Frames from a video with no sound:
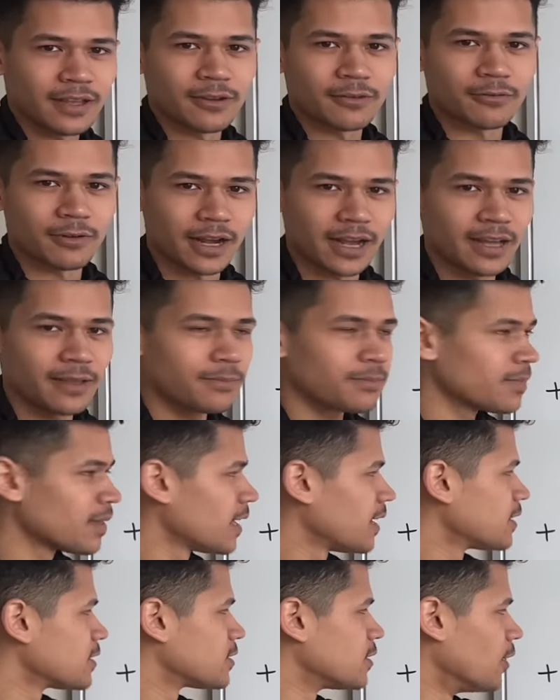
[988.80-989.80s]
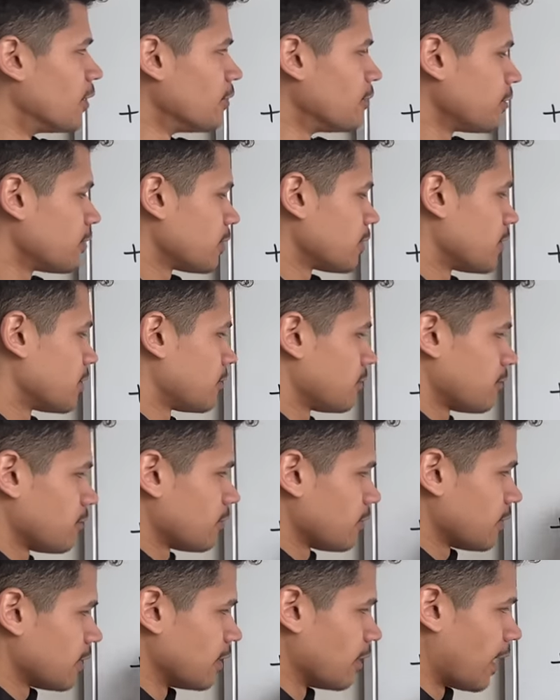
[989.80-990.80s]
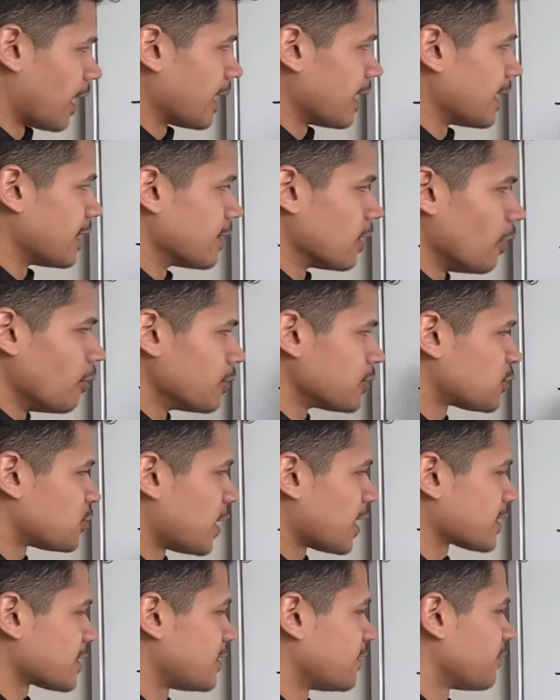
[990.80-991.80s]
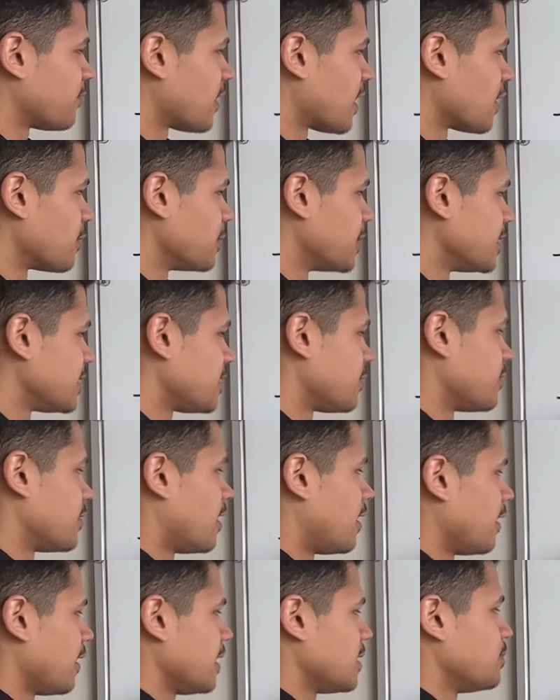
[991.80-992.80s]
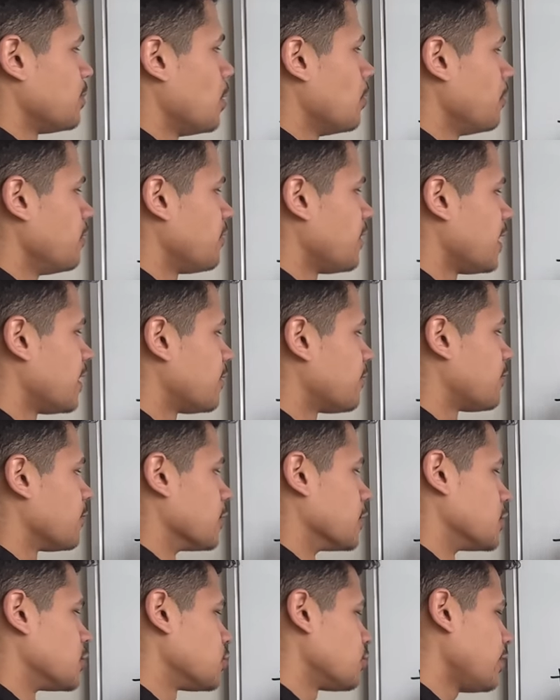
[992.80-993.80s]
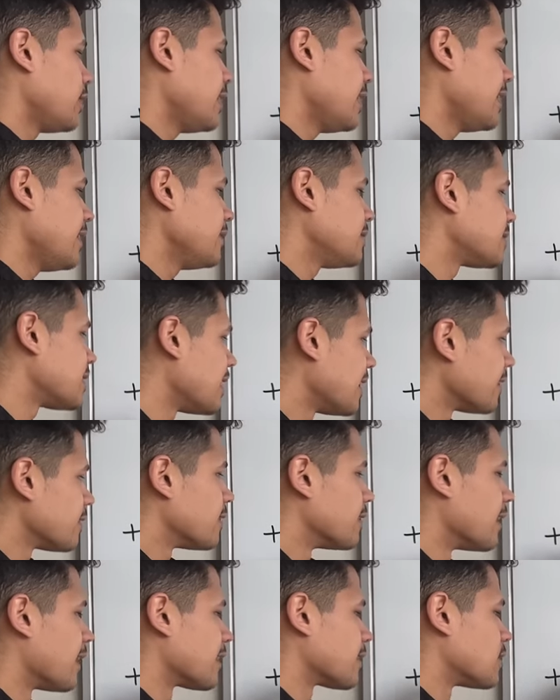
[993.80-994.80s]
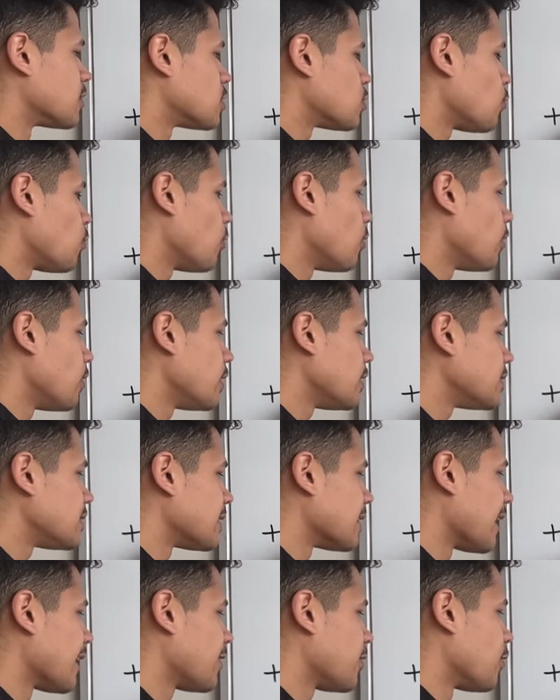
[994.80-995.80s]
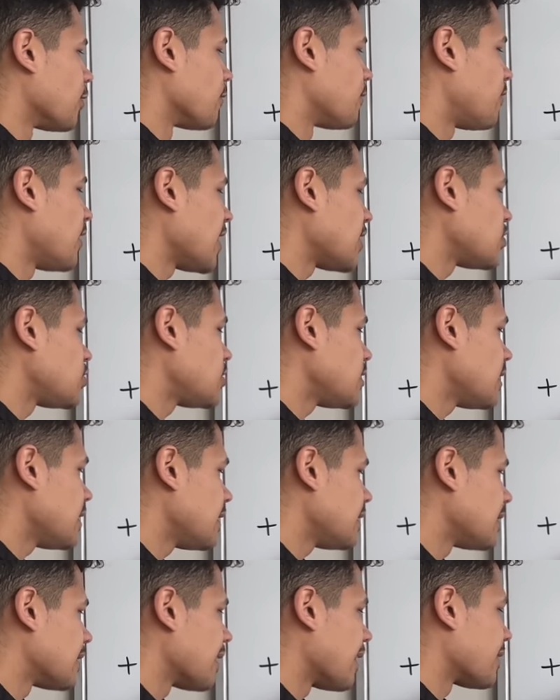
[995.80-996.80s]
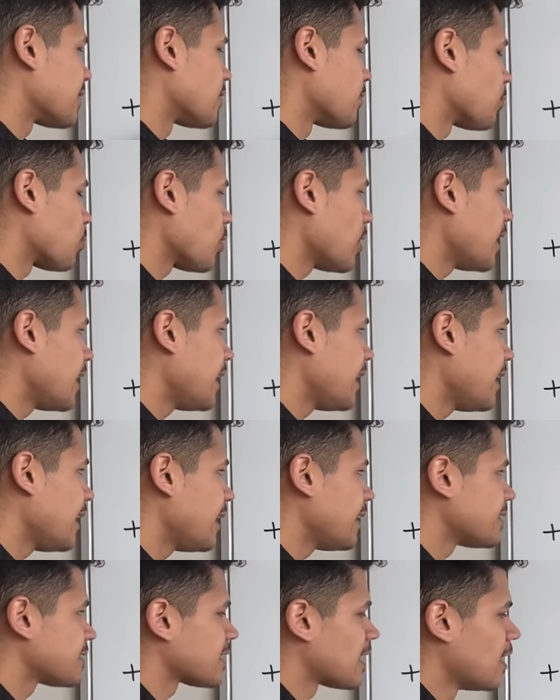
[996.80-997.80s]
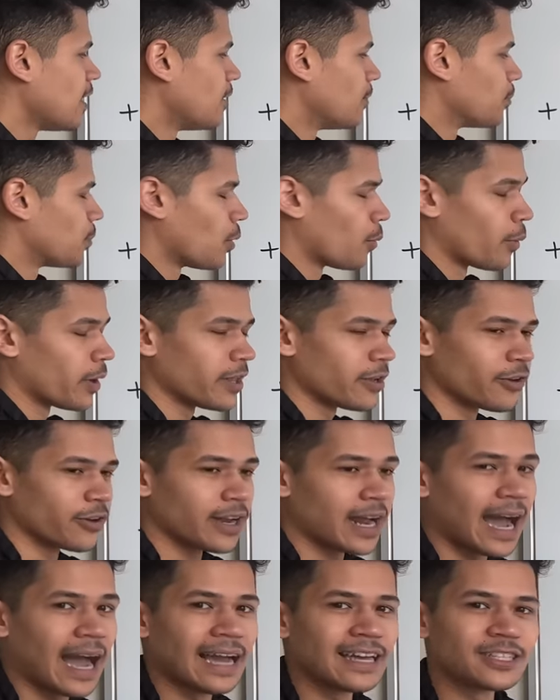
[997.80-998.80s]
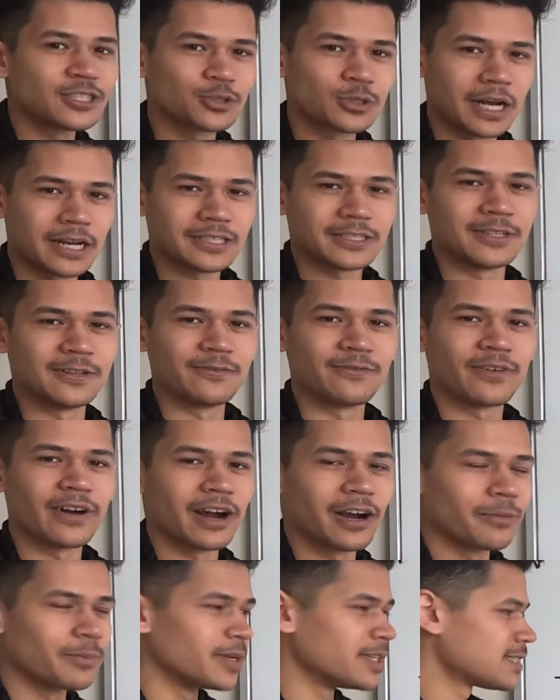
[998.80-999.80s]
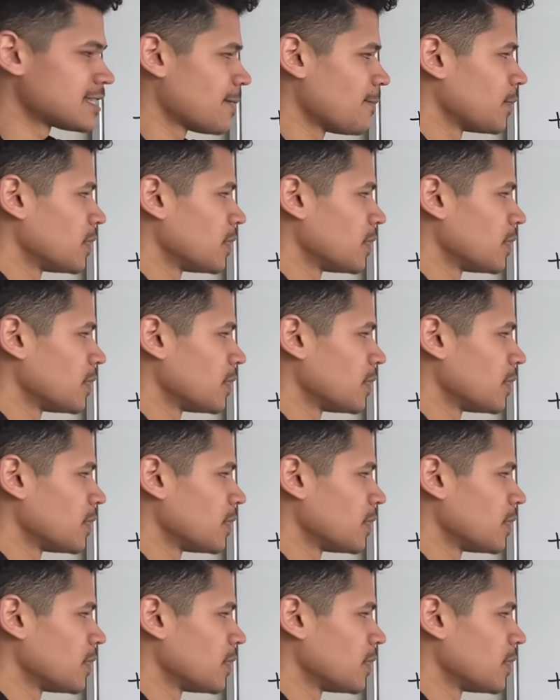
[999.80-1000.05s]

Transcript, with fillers: right? So, right, in low distraction environments, your dog is motivated for the treats, they like the toys, they like your affection, they like the praise, but when you're in high distraction environments,